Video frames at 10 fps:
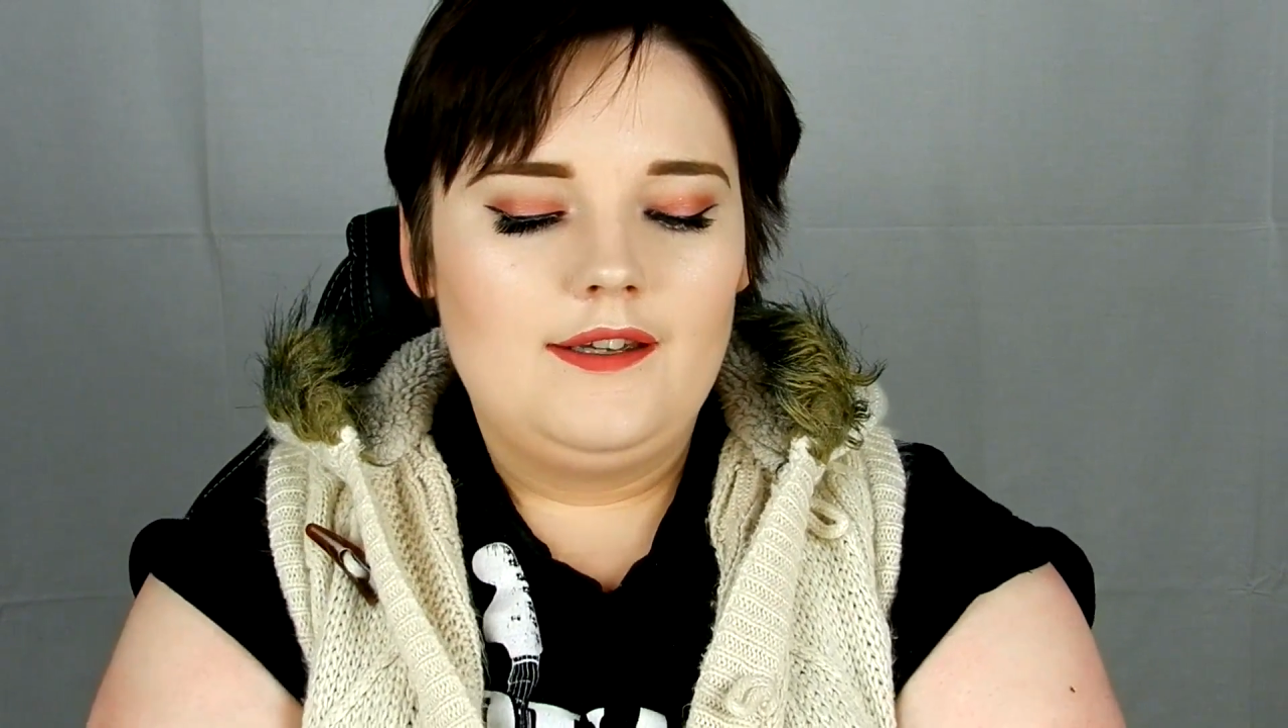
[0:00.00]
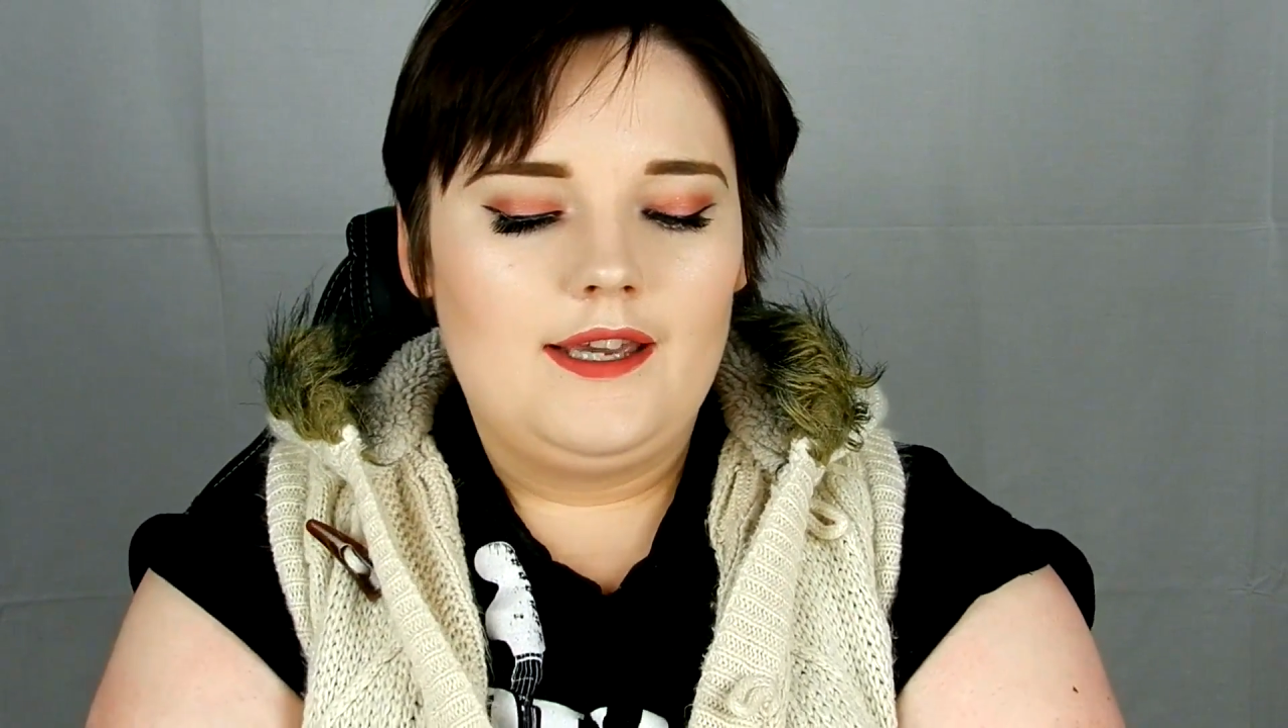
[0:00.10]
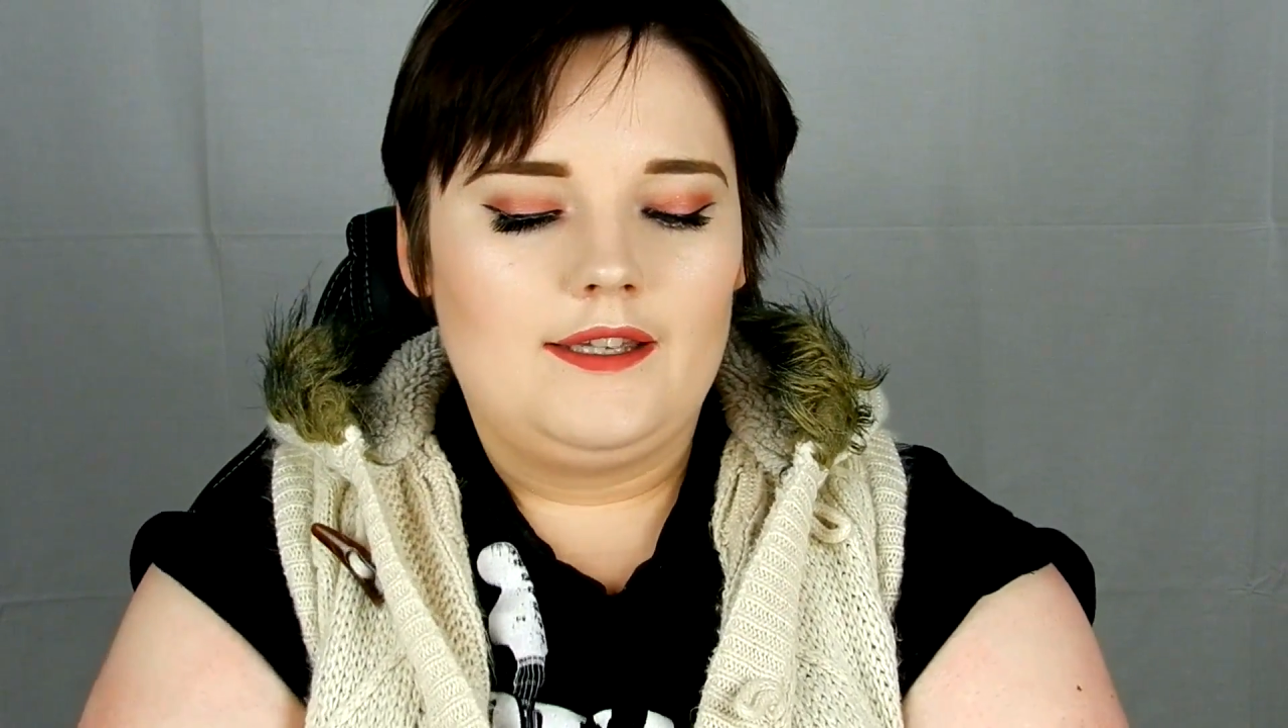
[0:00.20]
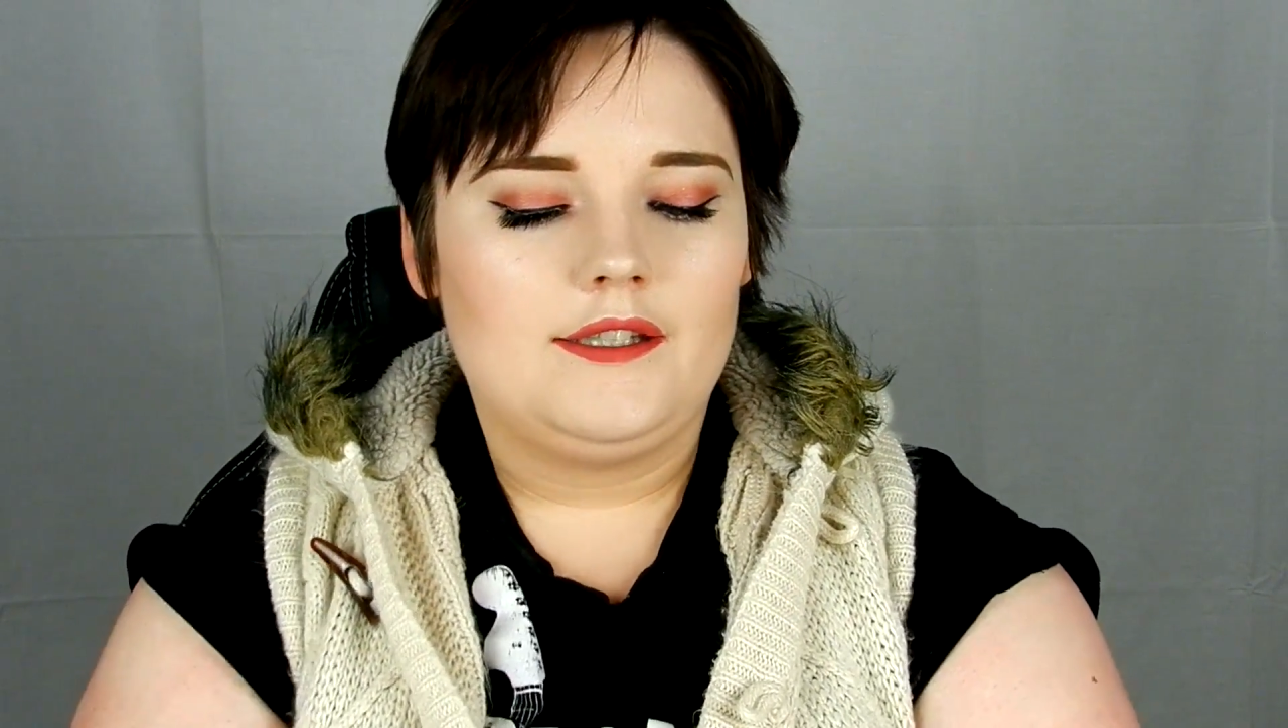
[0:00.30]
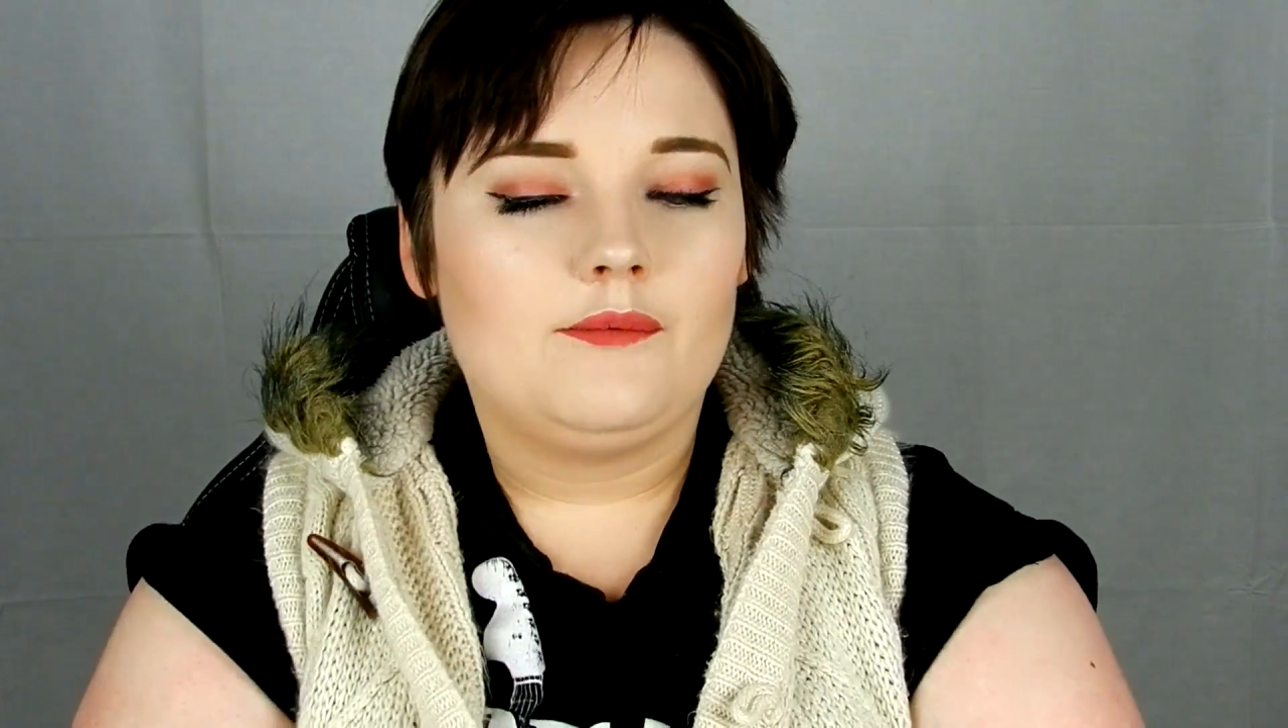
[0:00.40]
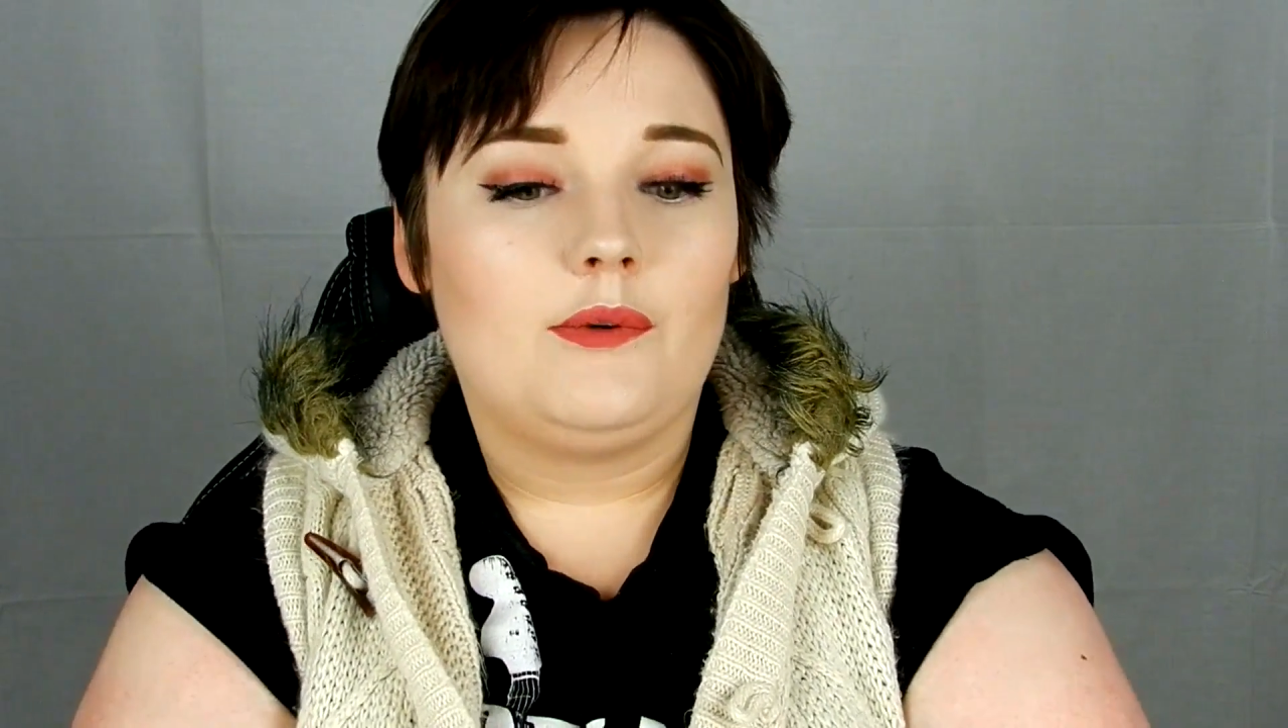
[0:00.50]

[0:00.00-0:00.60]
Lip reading: And